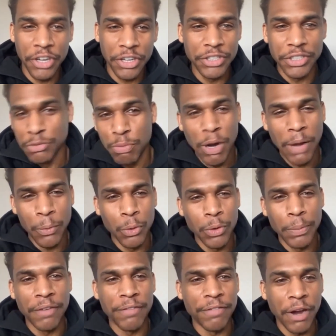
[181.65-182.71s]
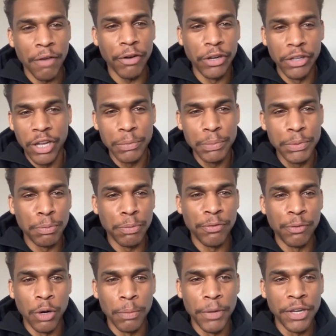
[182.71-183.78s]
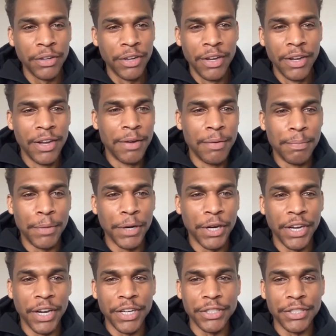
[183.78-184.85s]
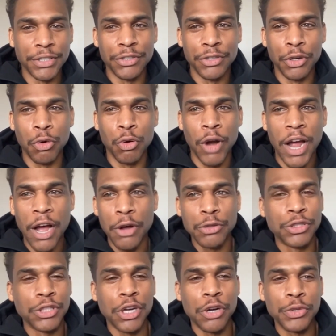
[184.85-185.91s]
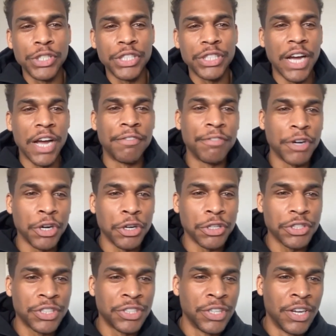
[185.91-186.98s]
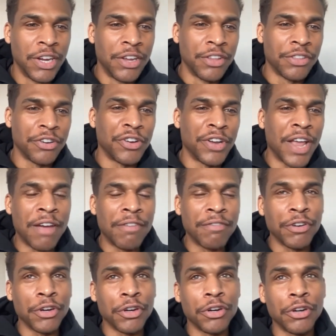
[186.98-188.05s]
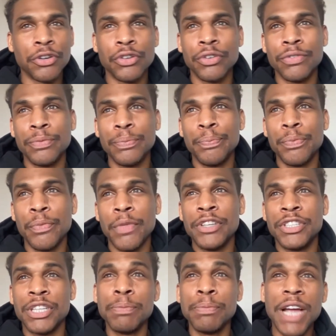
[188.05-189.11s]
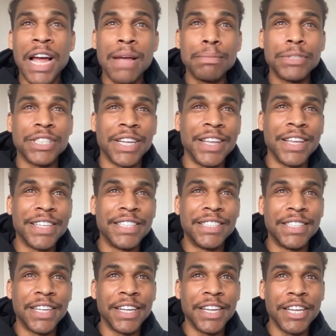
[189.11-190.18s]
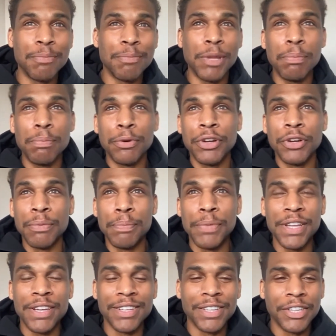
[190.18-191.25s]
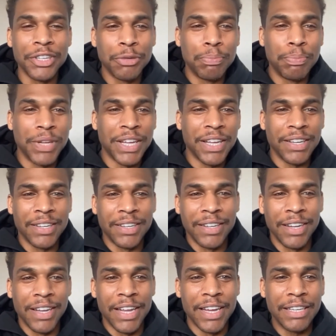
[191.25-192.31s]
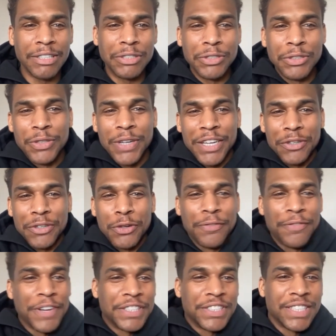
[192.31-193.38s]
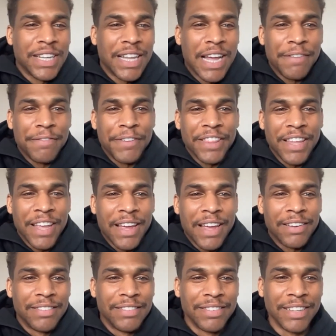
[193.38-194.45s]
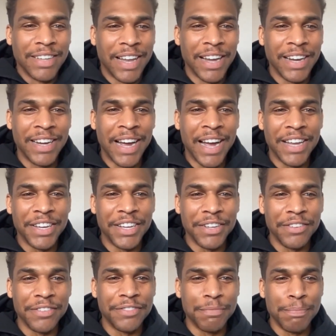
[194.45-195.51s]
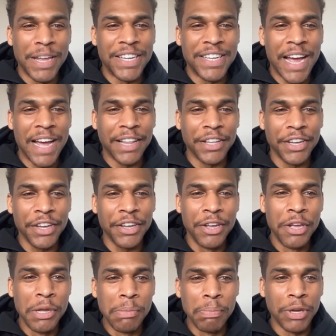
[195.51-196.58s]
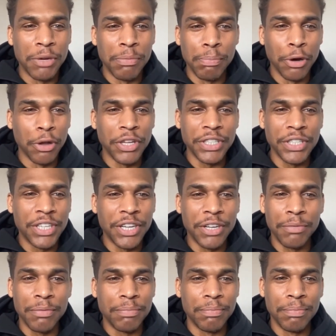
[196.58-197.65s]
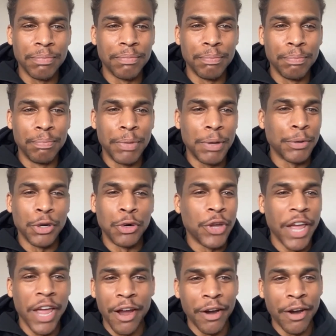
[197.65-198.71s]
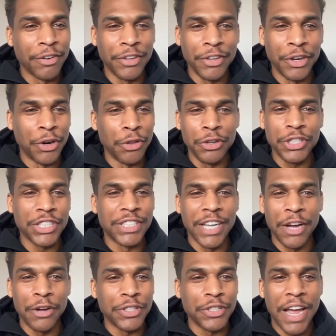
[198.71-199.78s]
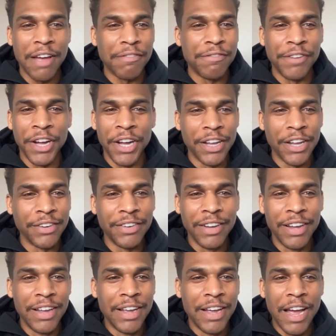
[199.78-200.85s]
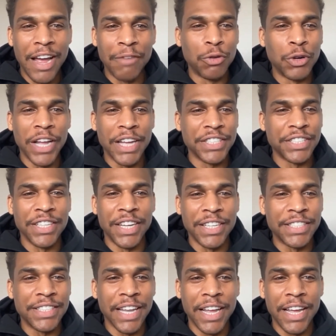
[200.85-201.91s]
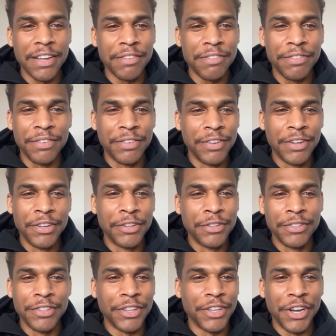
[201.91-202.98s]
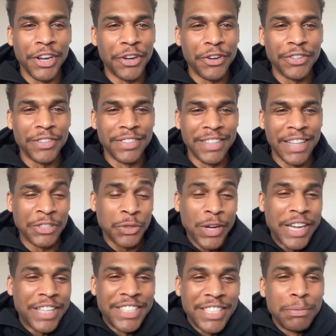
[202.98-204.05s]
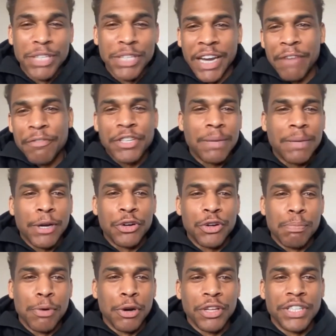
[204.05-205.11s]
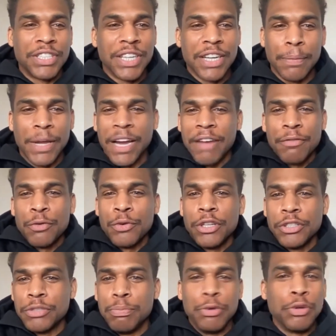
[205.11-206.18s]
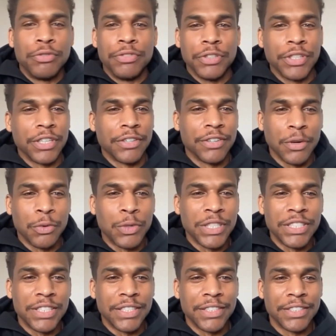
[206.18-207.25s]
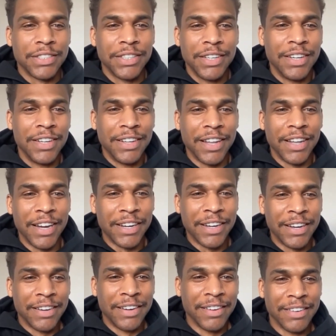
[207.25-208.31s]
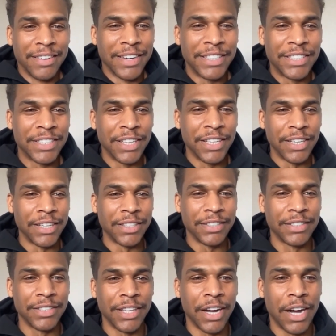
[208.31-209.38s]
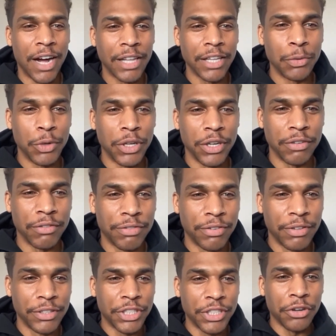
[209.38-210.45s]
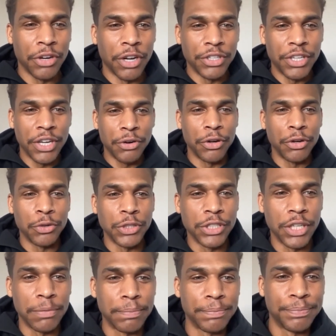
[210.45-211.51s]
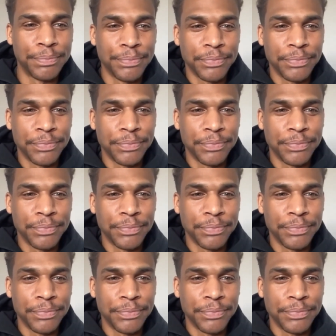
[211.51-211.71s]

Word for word: Yuks is probably one of my favorite clubs to perform in because the crowd's always diverse. They're never sometimes in the city people can be a little bit like oh i don't know if i should laugh at that like kind of mentality but in burlington people don't care you know they're just out to have fun everyone has a nice life. You know, that's why it seems like every time I go to Burlington, I'm like, everyone looks beautiful here. Like, what is this? Like, it's the it's the Hollywood of Southern Ontario or something.